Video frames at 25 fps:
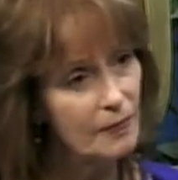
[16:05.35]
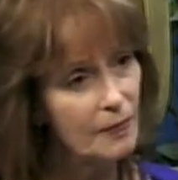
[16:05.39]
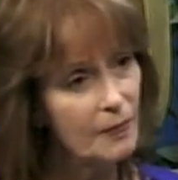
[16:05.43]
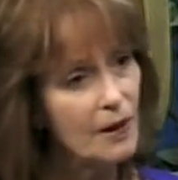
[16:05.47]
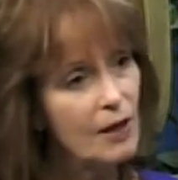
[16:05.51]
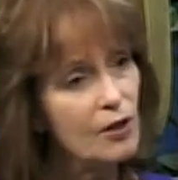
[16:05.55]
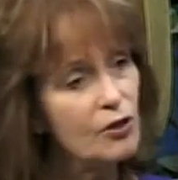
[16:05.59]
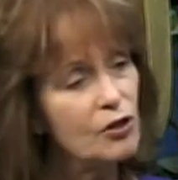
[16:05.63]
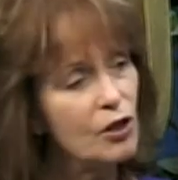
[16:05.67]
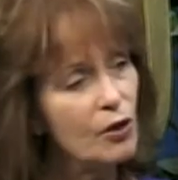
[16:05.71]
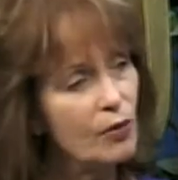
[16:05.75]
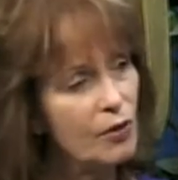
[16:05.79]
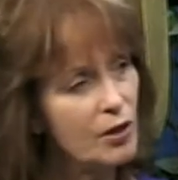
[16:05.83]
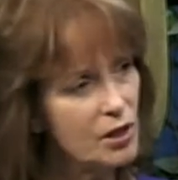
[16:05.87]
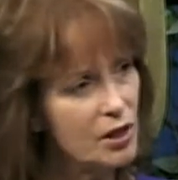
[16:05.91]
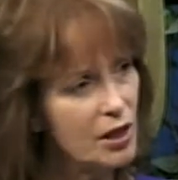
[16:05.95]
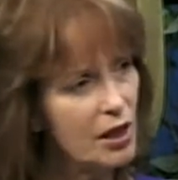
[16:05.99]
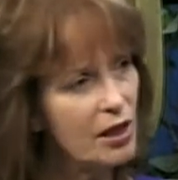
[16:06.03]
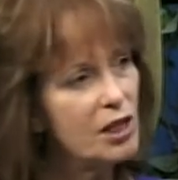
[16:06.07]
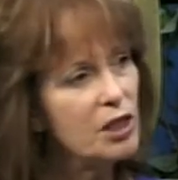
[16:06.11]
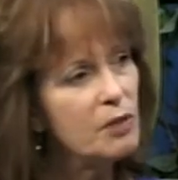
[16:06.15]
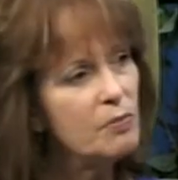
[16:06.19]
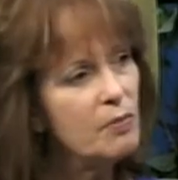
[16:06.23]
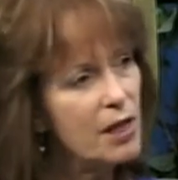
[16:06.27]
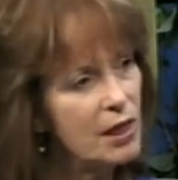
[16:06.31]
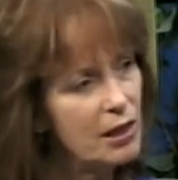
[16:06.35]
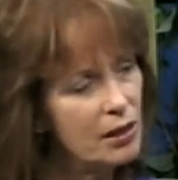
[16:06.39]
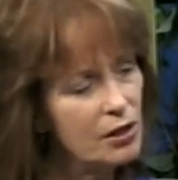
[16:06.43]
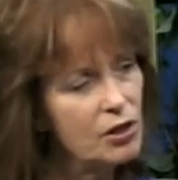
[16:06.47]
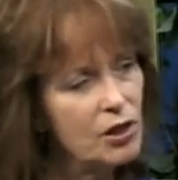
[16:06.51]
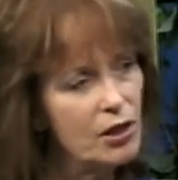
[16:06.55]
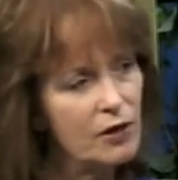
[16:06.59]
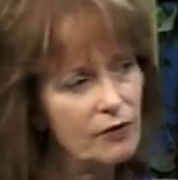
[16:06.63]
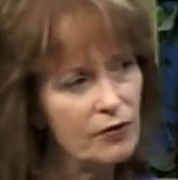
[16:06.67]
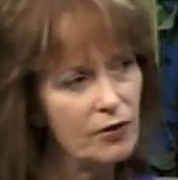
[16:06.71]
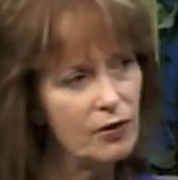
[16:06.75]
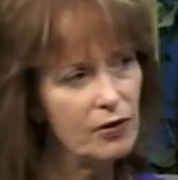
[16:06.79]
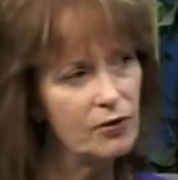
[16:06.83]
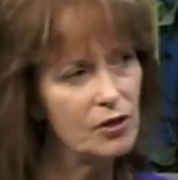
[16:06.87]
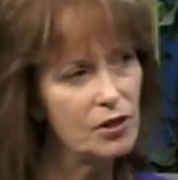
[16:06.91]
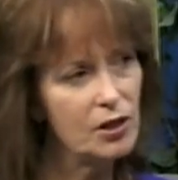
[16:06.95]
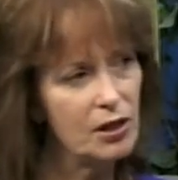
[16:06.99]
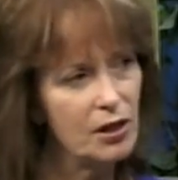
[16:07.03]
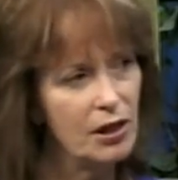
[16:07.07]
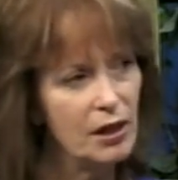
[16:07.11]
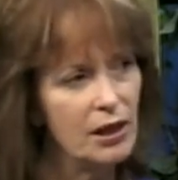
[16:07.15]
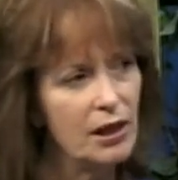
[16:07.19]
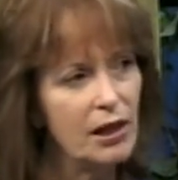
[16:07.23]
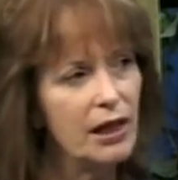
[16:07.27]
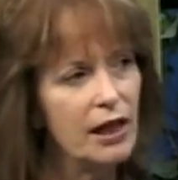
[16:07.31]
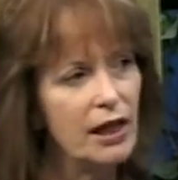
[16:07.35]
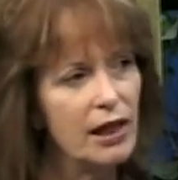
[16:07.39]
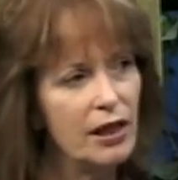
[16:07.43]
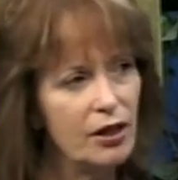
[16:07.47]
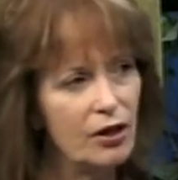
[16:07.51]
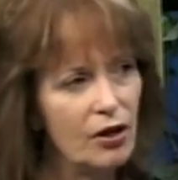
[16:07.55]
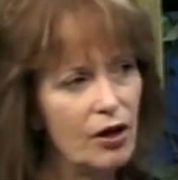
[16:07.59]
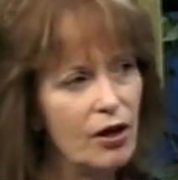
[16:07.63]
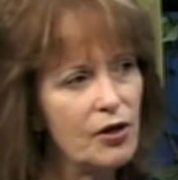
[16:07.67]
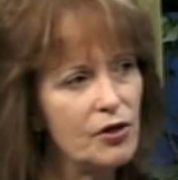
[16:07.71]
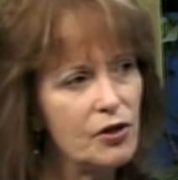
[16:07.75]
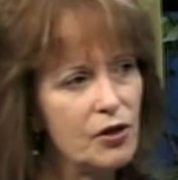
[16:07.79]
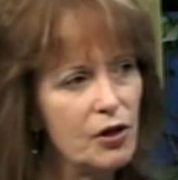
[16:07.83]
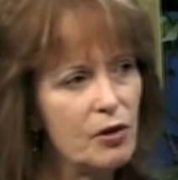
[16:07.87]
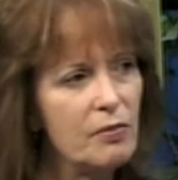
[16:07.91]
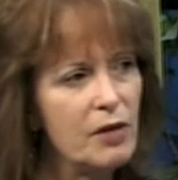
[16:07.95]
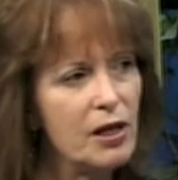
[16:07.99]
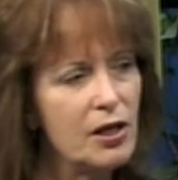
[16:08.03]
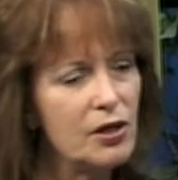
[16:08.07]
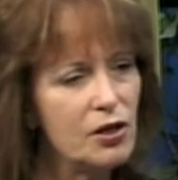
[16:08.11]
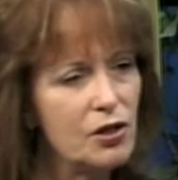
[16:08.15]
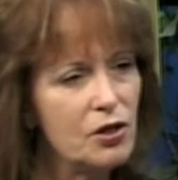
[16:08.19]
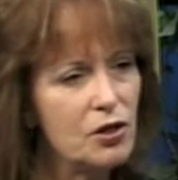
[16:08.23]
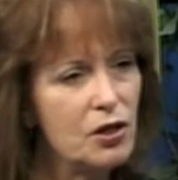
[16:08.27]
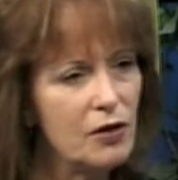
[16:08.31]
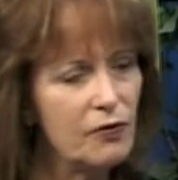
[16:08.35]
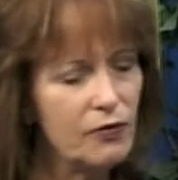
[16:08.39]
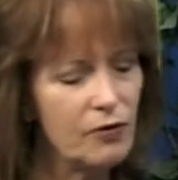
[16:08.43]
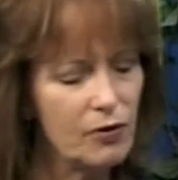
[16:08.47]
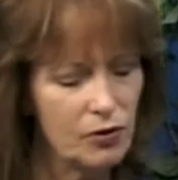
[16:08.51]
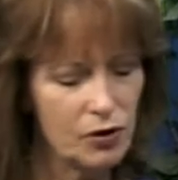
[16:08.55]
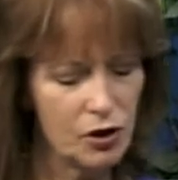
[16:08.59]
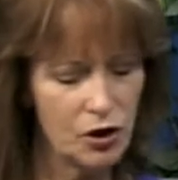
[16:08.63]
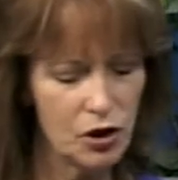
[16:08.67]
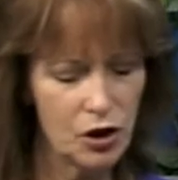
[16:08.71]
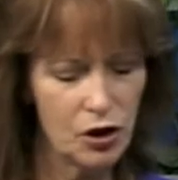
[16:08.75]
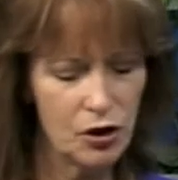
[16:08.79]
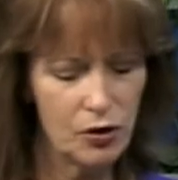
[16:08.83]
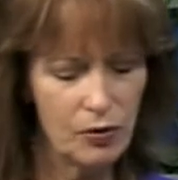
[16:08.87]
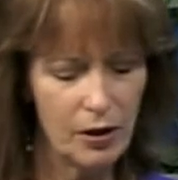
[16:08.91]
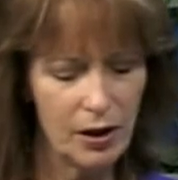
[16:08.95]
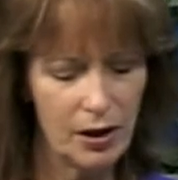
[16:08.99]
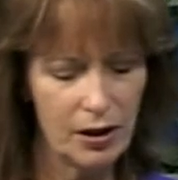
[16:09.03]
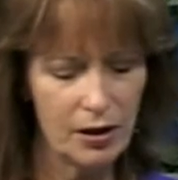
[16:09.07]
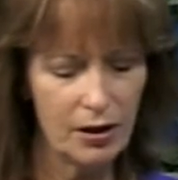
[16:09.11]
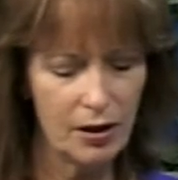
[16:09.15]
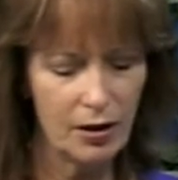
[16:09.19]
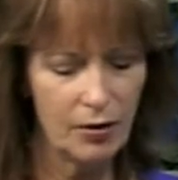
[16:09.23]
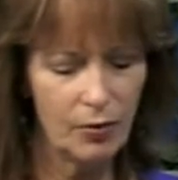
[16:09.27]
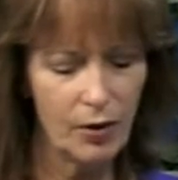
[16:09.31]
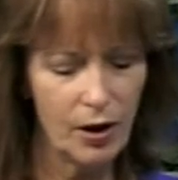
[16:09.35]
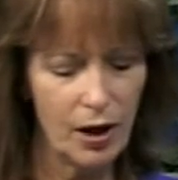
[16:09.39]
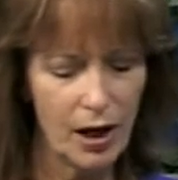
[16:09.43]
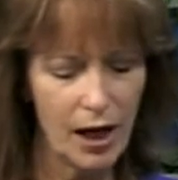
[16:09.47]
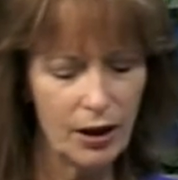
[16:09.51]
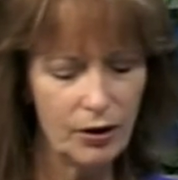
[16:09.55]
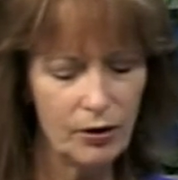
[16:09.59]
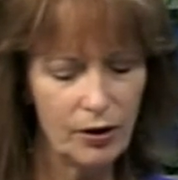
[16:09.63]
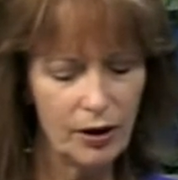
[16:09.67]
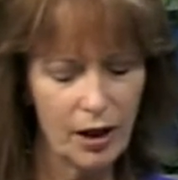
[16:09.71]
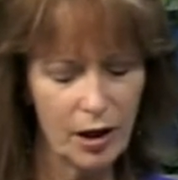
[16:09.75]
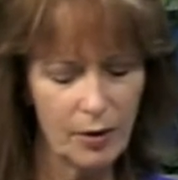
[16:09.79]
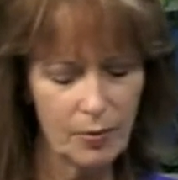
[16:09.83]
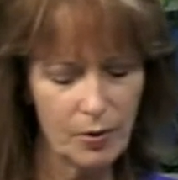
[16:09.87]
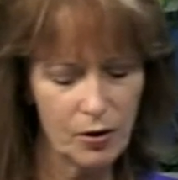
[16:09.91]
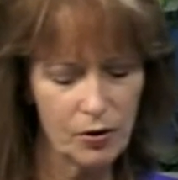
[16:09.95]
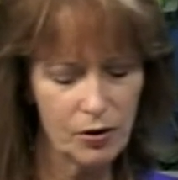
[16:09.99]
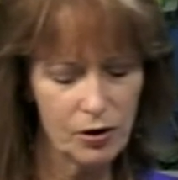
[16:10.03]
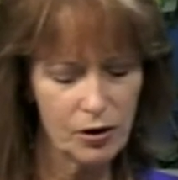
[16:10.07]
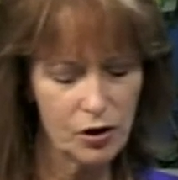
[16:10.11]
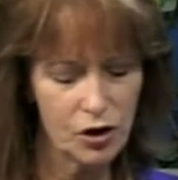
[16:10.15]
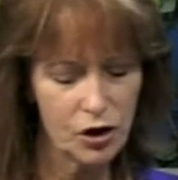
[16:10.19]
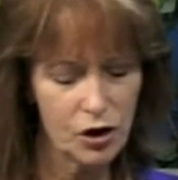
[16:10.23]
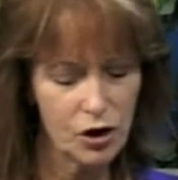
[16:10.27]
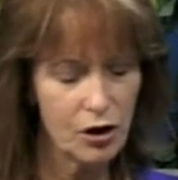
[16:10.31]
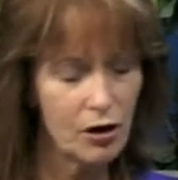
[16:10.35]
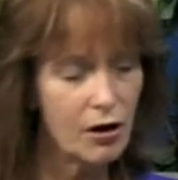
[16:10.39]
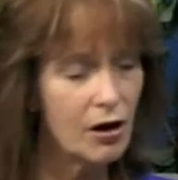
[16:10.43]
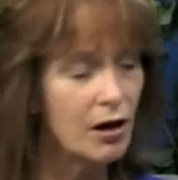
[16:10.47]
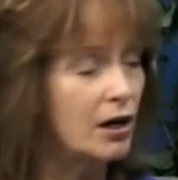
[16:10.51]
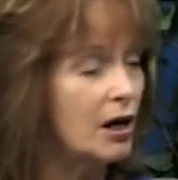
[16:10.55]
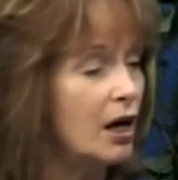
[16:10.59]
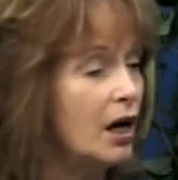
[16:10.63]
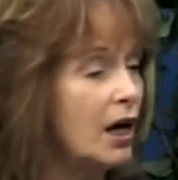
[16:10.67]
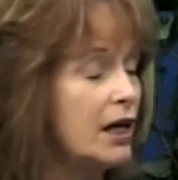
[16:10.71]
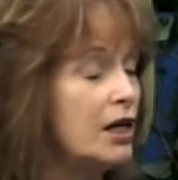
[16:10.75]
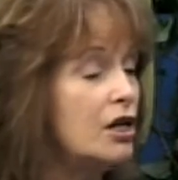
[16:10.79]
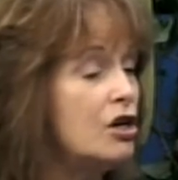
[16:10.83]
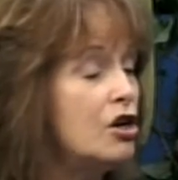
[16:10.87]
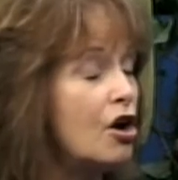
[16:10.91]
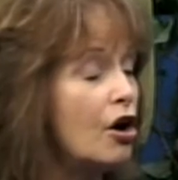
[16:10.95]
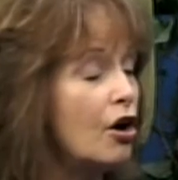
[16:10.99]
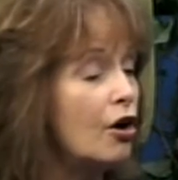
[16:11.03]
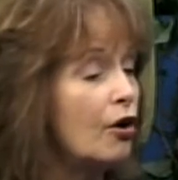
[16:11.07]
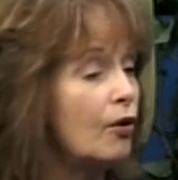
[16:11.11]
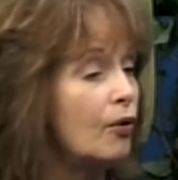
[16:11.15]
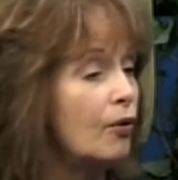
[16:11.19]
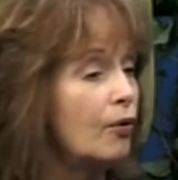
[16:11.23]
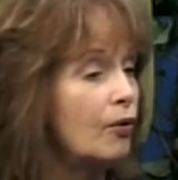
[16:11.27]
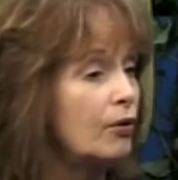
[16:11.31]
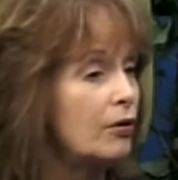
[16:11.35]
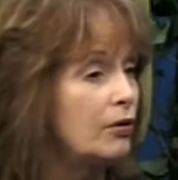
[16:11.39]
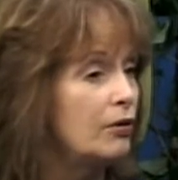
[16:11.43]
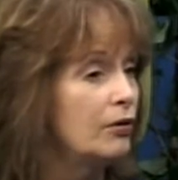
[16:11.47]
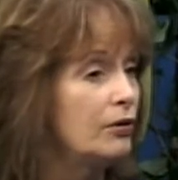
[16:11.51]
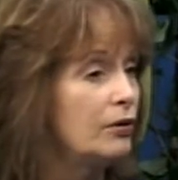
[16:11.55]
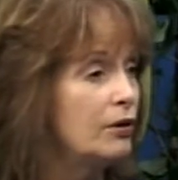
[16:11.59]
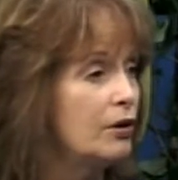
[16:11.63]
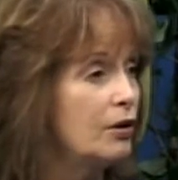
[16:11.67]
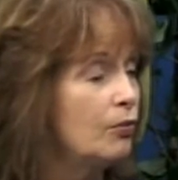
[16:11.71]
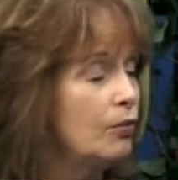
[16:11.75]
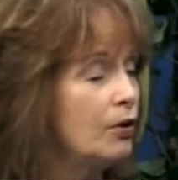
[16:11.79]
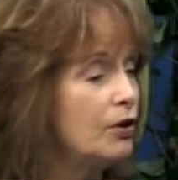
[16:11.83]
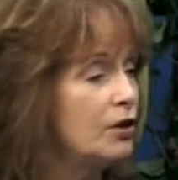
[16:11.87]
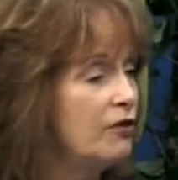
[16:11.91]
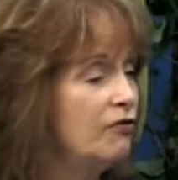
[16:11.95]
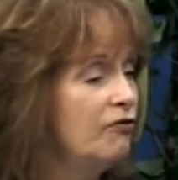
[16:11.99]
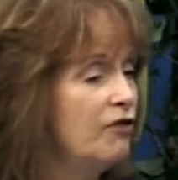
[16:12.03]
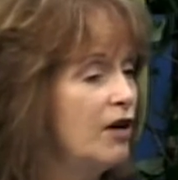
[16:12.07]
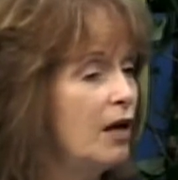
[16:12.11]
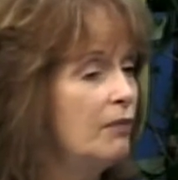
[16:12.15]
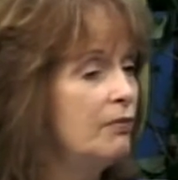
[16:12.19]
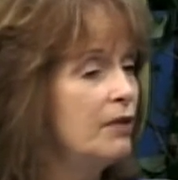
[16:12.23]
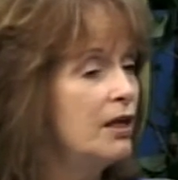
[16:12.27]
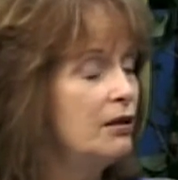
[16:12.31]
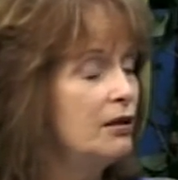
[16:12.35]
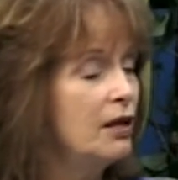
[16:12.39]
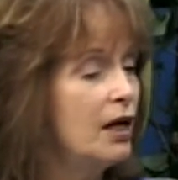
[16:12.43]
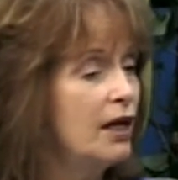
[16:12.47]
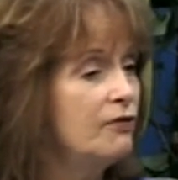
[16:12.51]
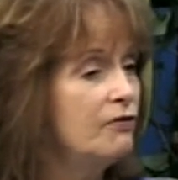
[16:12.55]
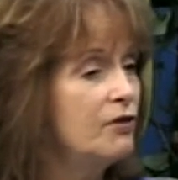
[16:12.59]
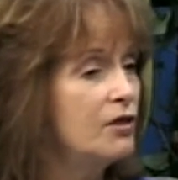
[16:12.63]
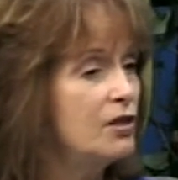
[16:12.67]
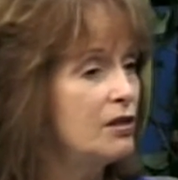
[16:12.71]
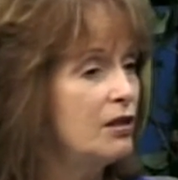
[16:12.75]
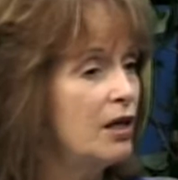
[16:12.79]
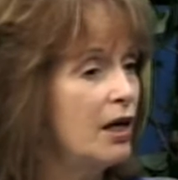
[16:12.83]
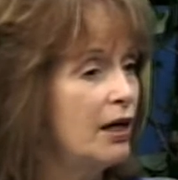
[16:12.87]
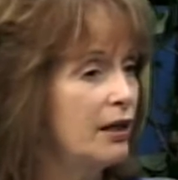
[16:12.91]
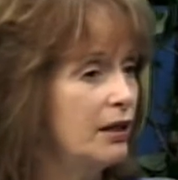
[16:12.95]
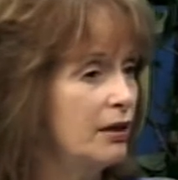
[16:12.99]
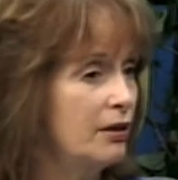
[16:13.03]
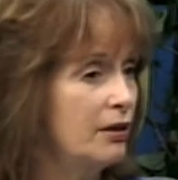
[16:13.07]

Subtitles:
So it does make a difference. And it also makes a difference to it. When I look at a person's chart, I know what the family life is like.